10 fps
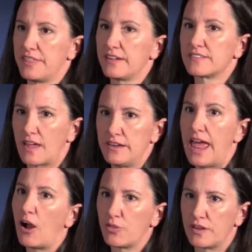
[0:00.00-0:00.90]
I think
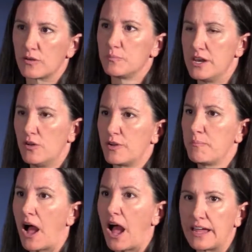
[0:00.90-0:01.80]
now they're
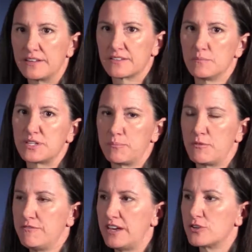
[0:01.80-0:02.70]
buying some type
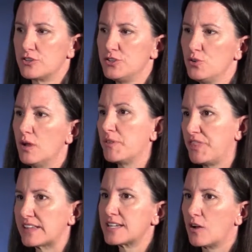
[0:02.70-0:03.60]
of vendor to do it. But
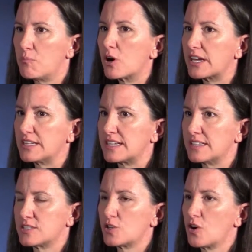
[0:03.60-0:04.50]
that's how markets
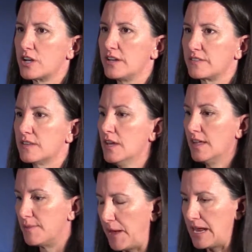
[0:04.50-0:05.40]
get started, is
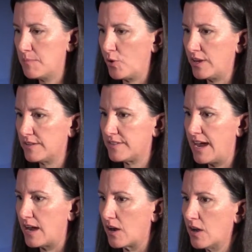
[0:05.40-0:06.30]
the pain point is
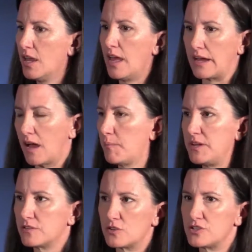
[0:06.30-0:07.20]
there, and
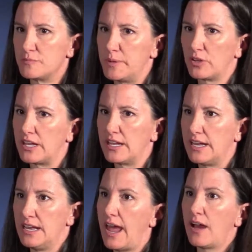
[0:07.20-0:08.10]
companies are just building it
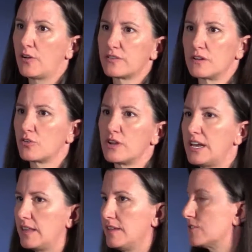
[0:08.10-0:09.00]
in-house and
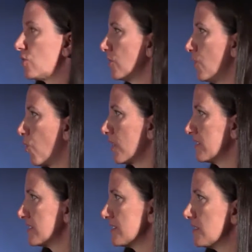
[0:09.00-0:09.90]
creating these early
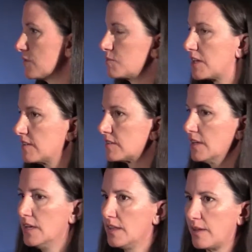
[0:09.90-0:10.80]
warning systems because
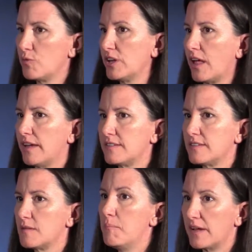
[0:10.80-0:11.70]
they realize
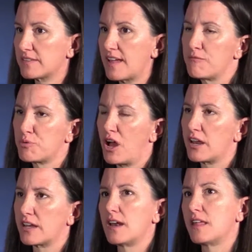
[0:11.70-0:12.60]
it's a must-have
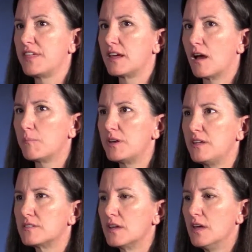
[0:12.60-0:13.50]
product. And I think
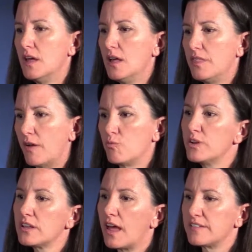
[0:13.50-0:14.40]
companies that
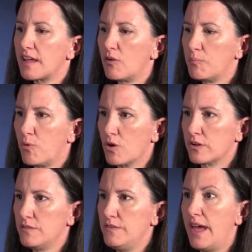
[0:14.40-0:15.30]
realize how
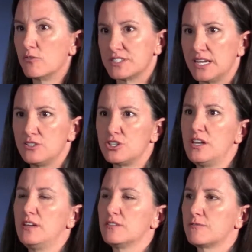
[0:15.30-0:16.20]
important net retention
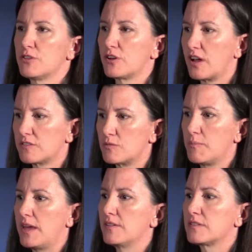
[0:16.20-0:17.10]
is for their customer
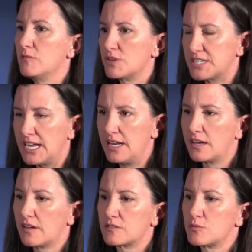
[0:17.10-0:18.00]
base and
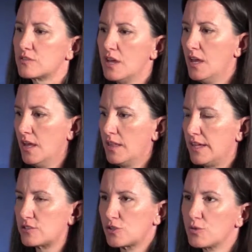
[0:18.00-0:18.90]
retaining customers,
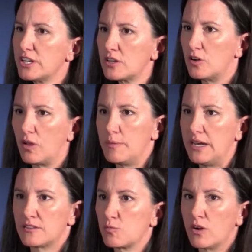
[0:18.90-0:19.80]
it's critical. I
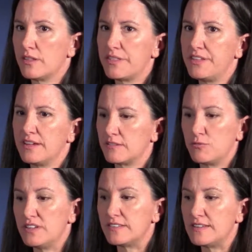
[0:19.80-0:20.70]
mean, it's one of the things,
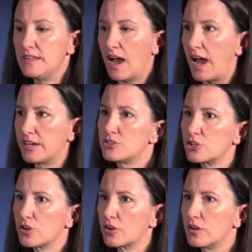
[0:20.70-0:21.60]
if we see high
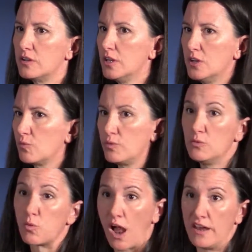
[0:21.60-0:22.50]
churn, we
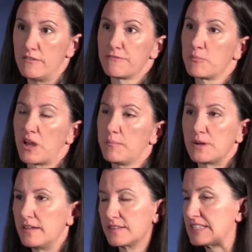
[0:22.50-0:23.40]
run from
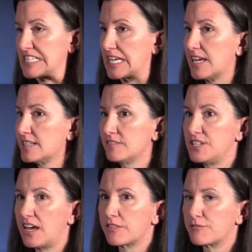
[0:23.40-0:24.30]
companies. It's the kiss of
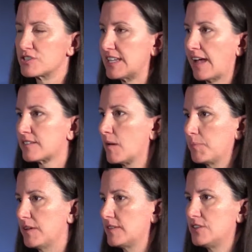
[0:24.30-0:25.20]
death for SaaS
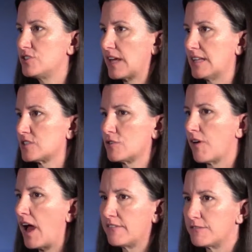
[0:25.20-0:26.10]
companies. They just can't
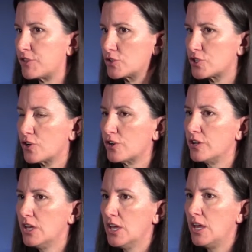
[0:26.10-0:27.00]
survive if their churn
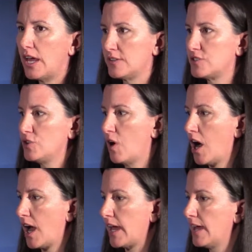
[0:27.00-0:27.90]
is too
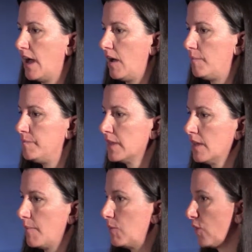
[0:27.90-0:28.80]
high. I
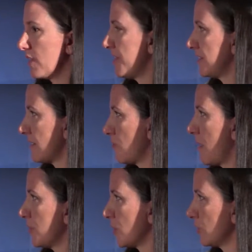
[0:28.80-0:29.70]
mean, one of the things I
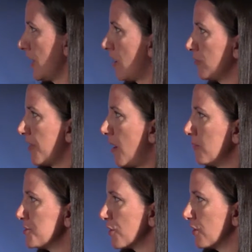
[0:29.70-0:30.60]
remember early on with
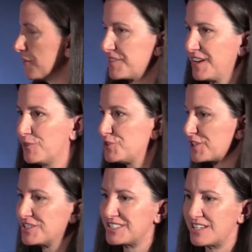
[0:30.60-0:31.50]
Omniture is,
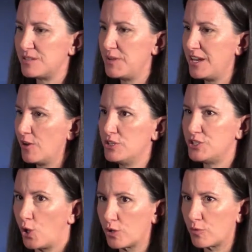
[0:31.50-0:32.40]
Josh had said to me, a
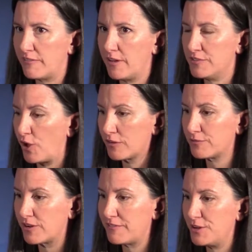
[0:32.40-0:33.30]
dollar
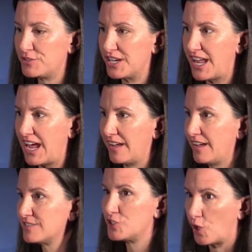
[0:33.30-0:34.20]
of revenue today
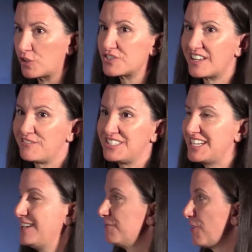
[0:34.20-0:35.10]
is
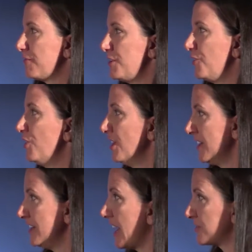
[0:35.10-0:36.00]
$1.17 of revenue
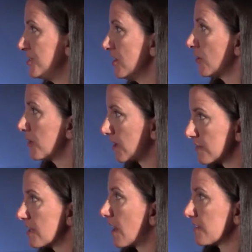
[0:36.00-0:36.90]
next year
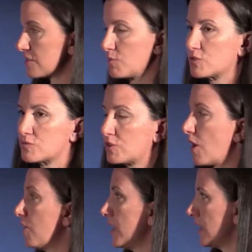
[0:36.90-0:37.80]
because the customers were
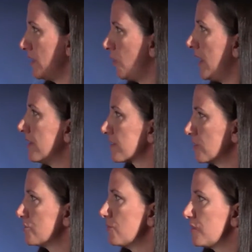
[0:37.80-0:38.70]
growing and the way the
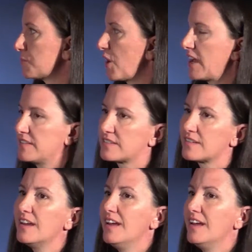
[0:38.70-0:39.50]
solution was priced.